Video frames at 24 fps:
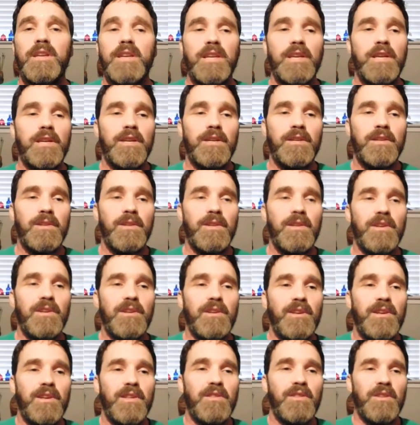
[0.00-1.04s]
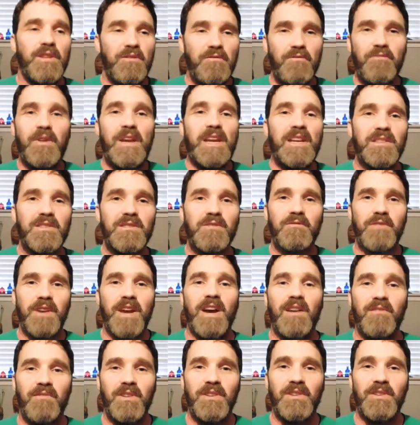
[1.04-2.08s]
in the face of
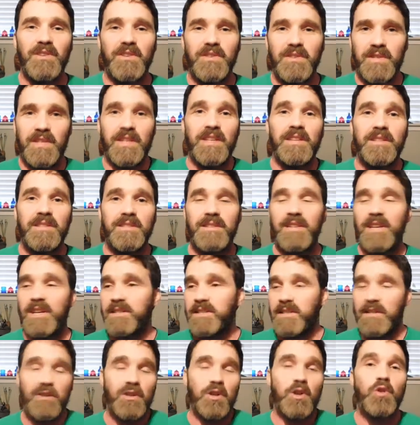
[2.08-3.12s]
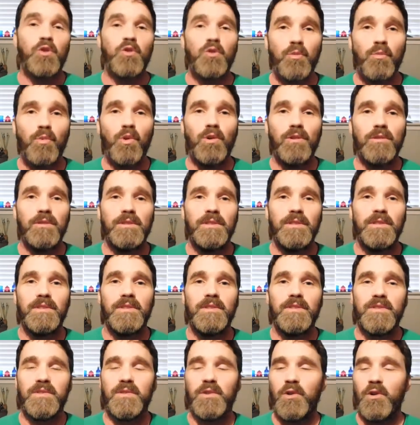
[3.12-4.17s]
having a disease that's incurable.
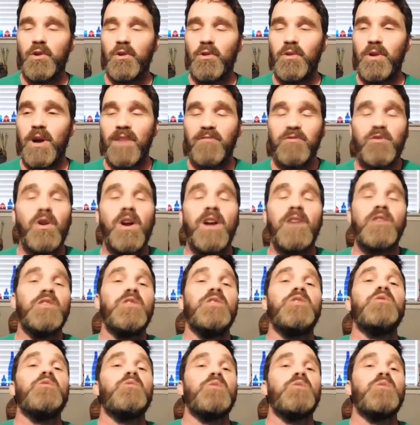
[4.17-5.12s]
So I've tried to do